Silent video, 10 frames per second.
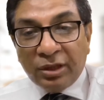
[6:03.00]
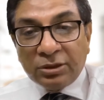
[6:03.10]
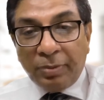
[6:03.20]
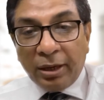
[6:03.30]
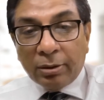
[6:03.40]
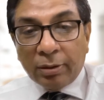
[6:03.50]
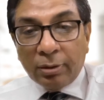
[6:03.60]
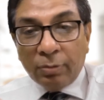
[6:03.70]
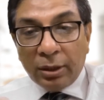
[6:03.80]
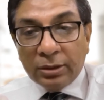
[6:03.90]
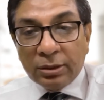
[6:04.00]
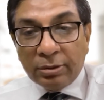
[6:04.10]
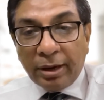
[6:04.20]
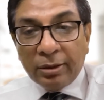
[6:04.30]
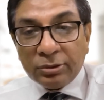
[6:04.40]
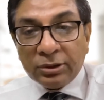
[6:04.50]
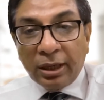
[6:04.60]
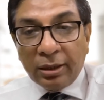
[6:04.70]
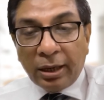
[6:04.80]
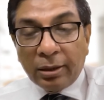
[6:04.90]
feels better, we try to
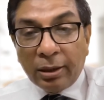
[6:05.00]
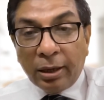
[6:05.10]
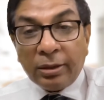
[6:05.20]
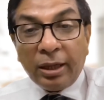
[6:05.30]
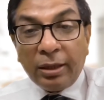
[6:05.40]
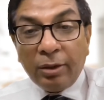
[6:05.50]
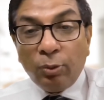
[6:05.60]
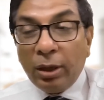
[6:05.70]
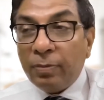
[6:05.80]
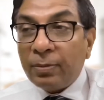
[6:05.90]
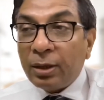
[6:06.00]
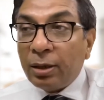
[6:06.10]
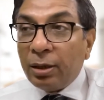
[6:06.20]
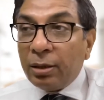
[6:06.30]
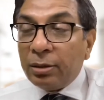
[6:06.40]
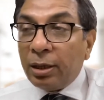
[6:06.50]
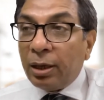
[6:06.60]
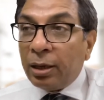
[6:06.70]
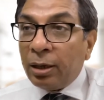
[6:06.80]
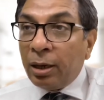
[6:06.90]
stay that. And then
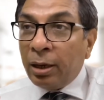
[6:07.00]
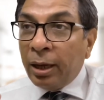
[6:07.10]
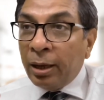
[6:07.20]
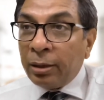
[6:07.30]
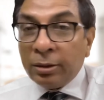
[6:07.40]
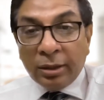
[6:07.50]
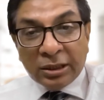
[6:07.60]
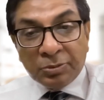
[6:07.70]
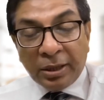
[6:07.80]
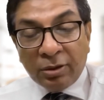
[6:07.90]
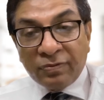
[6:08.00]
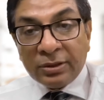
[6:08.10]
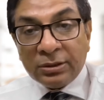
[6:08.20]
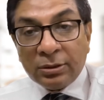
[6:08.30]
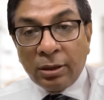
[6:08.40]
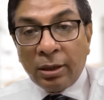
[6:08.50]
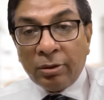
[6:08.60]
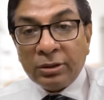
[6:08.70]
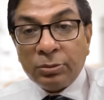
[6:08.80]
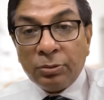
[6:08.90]
another aspect of this
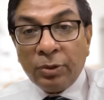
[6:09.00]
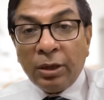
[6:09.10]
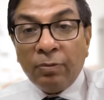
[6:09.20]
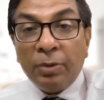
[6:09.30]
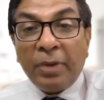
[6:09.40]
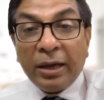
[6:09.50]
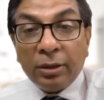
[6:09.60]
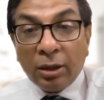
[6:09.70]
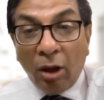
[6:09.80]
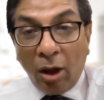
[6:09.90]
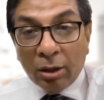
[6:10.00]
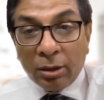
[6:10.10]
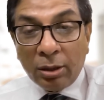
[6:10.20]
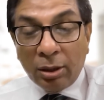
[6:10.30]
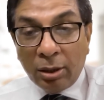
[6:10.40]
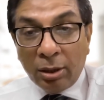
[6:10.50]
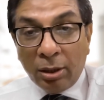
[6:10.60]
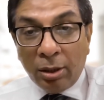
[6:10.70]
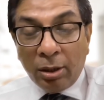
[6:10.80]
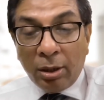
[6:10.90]
letter is we give it by the clock.
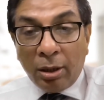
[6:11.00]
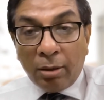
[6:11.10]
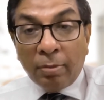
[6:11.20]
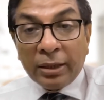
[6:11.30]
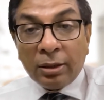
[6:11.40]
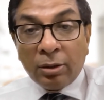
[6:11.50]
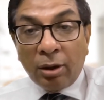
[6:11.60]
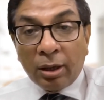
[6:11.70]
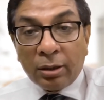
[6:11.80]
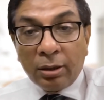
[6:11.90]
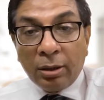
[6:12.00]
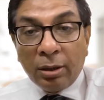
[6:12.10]
By the clock